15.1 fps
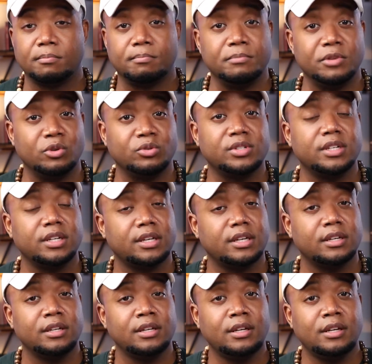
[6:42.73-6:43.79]
music
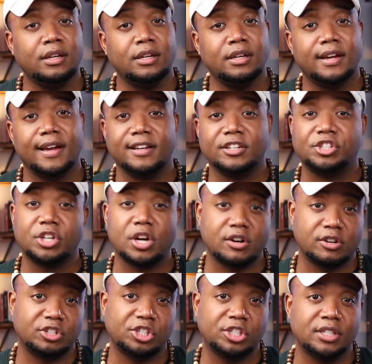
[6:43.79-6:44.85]
and
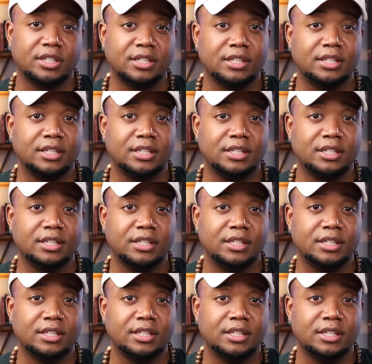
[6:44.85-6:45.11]
church.